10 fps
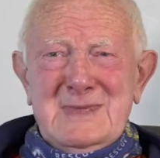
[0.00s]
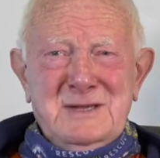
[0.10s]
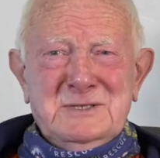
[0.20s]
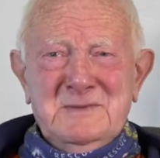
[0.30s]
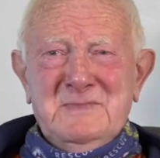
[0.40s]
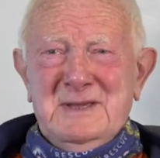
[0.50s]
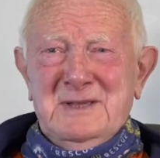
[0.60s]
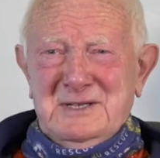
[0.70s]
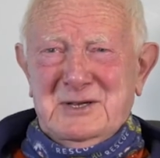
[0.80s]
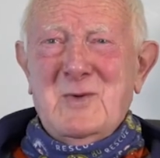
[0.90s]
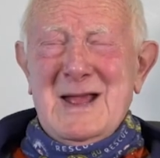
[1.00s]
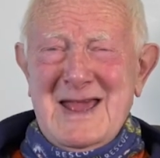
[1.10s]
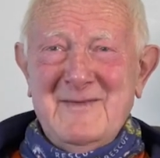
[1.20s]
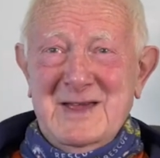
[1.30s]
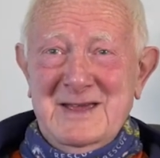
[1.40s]
something that's quite
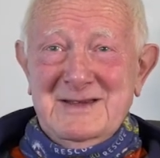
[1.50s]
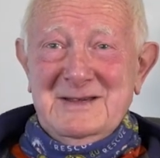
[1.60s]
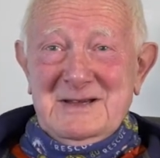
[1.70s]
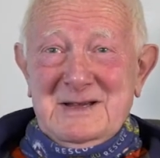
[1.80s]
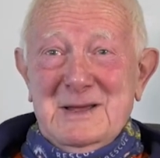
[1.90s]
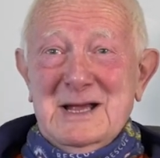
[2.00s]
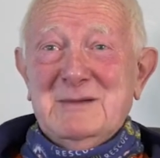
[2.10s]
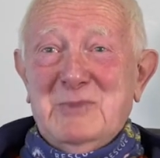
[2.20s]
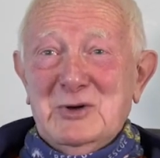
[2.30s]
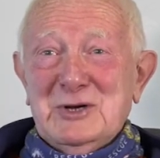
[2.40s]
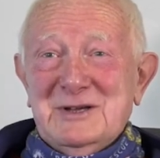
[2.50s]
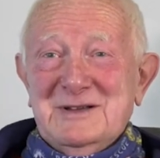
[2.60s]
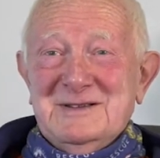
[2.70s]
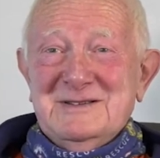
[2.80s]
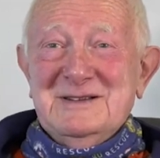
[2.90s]
heavy, like a bullock,
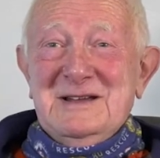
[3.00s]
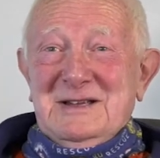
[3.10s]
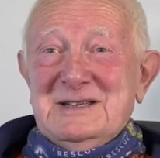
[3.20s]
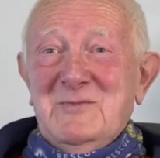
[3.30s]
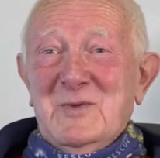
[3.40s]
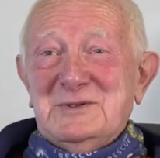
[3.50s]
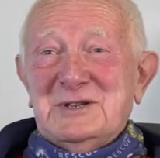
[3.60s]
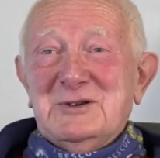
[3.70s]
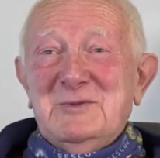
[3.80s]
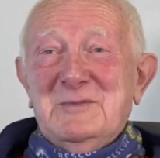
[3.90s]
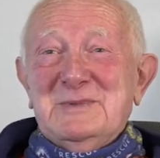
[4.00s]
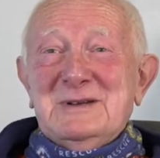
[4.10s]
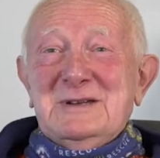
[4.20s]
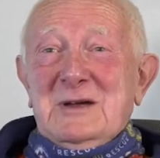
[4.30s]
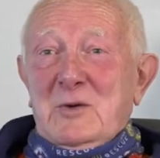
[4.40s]
didn't want to come up
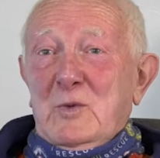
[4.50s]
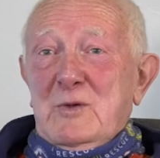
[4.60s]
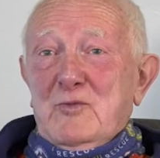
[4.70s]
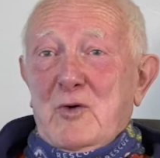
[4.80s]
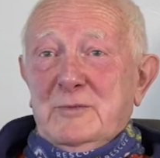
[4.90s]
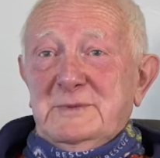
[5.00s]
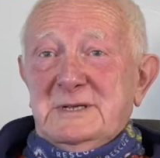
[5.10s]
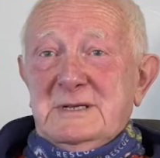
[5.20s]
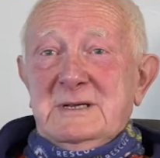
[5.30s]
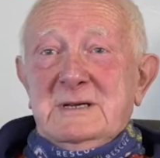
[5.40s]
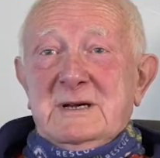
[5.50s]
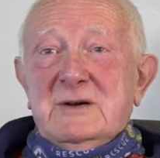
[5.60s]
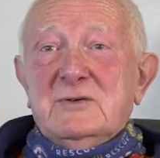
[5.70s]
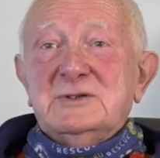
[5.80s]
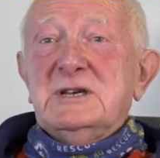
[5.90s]
with ropes, of
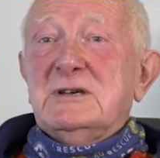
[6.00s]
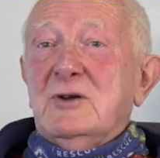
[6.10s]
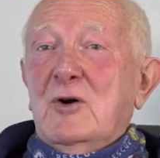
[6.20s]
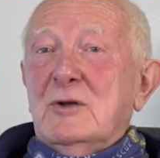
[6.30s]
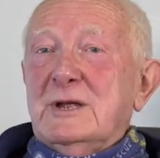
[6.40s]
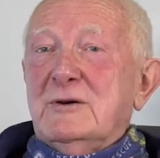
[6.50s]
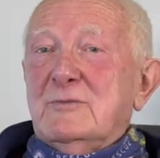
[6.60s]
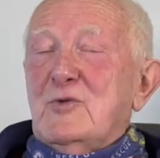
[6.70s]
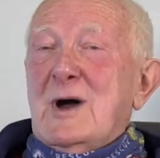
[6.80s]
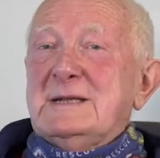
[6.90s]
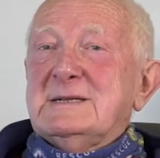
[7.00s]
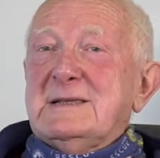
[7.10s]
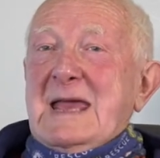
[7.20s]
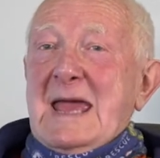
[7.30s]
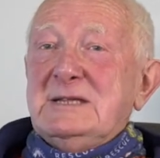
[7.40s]
course you can haul it up right to
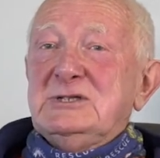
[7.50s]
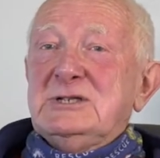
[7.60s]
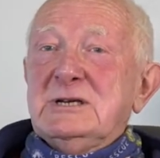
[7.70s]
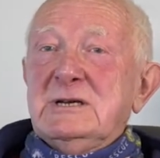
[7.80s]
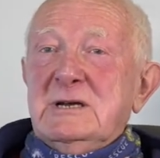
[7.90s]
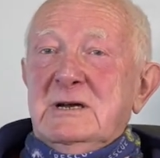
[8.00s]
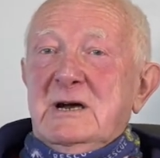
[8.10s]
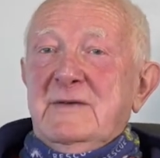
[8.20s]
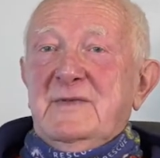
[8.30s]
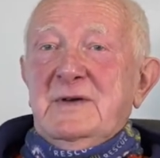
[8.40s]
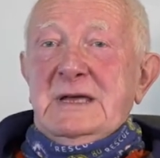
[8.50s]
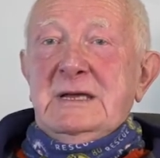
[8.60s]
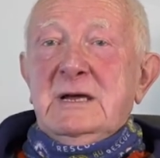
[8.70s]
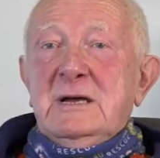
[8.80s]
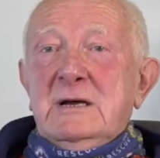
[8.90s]
the edge of the